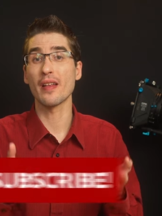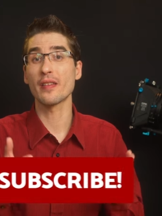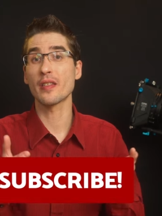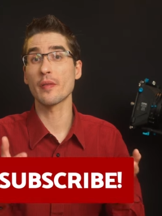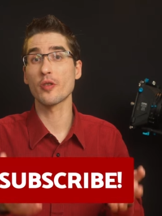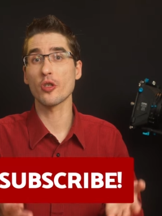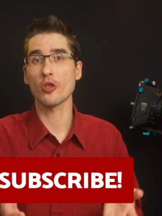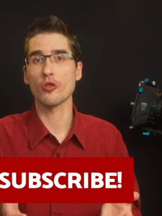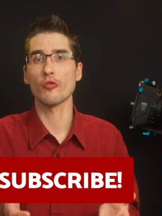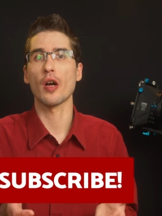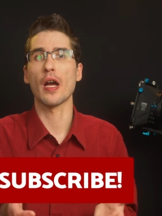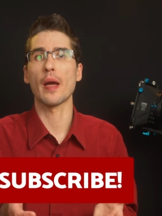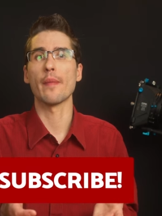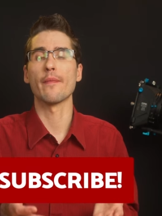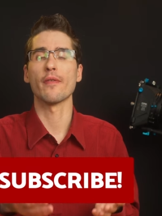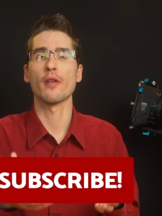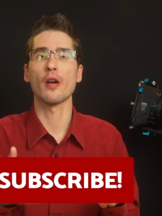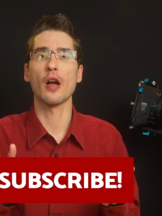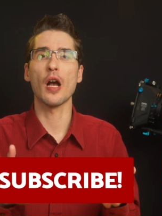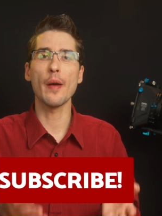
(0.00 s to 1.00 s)
and
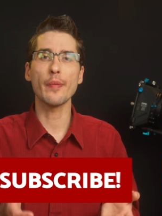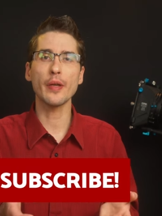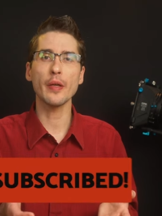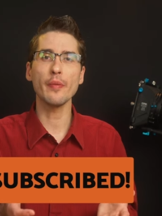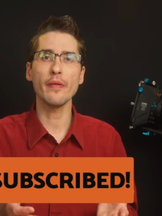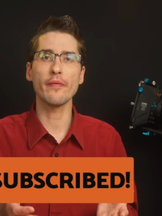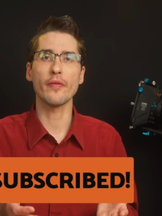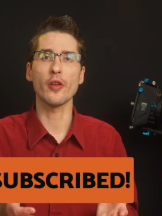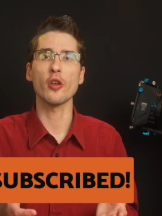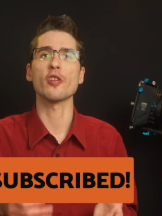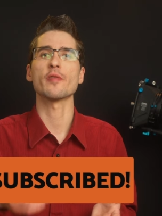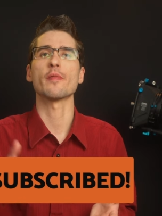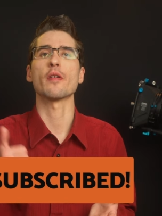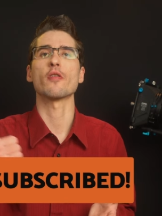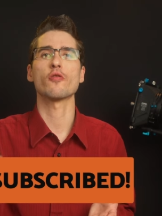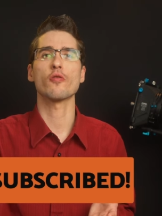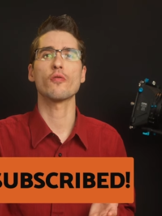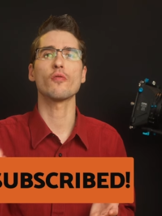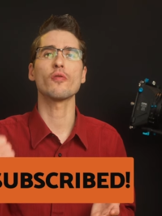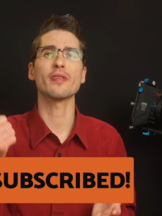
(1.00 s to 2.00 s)
subscribe for upcoming videos
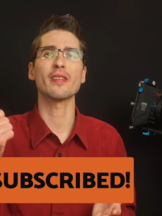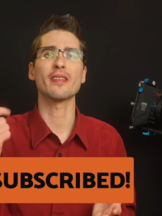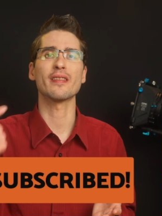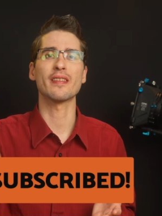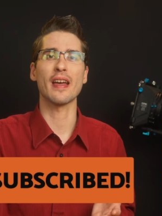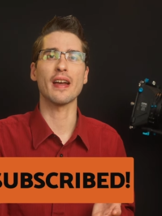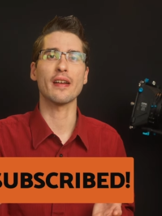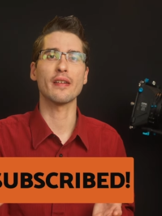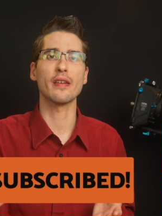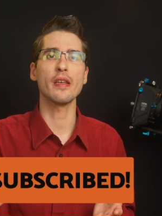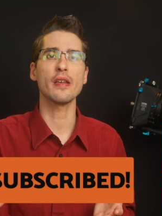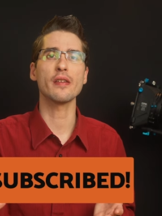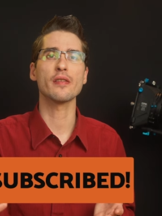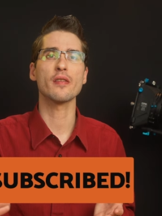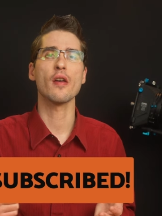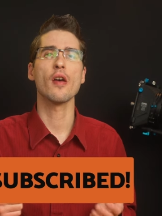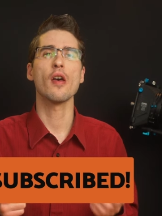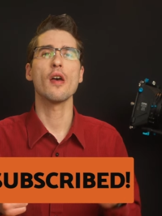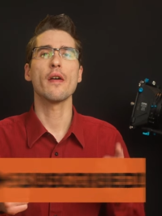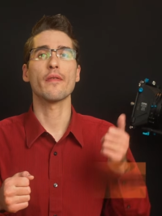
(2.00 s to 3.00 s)
about tools and
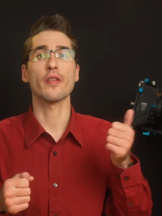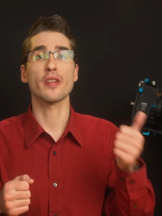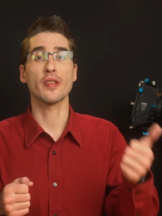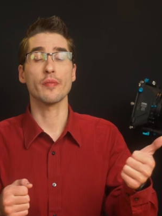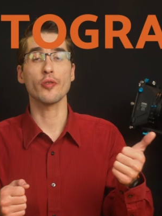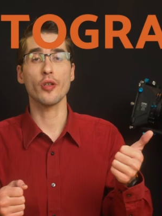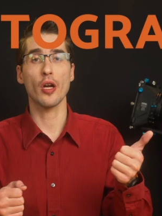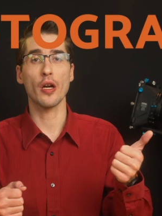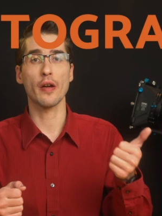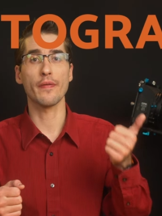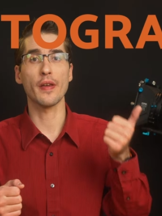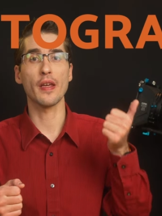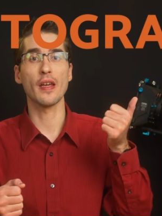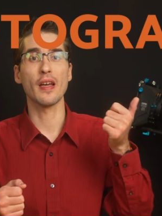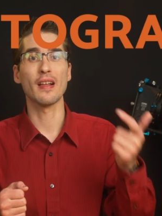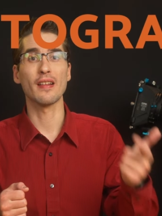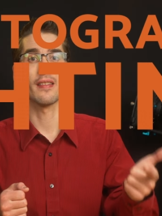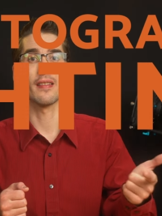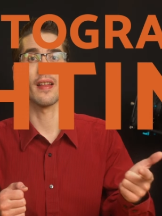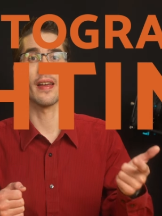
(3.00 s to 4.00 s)
techniques for
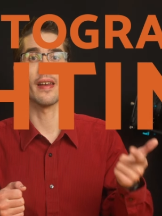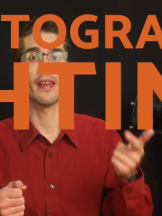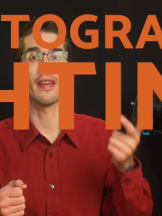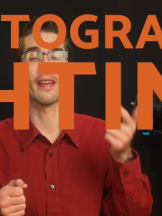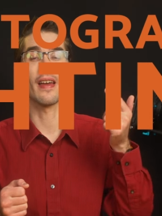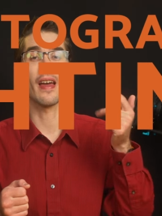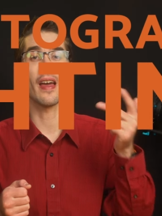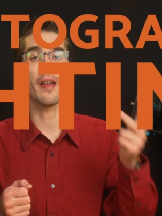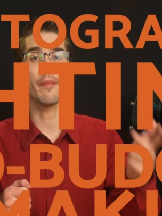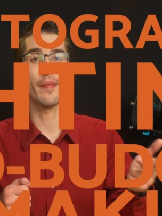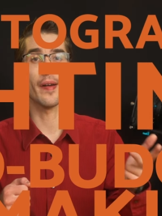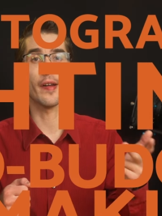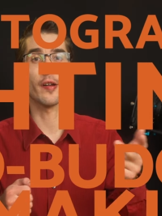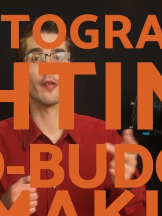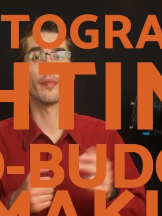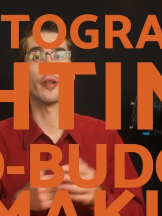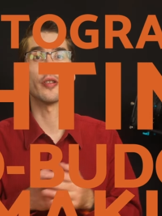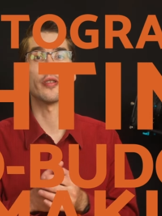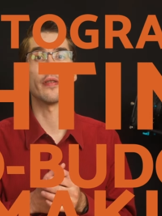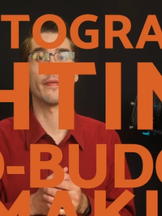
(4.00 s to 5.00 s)
cinematography, lighting, and
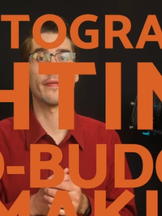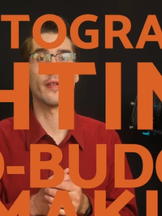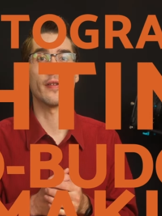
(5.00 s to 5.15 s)
micro-budget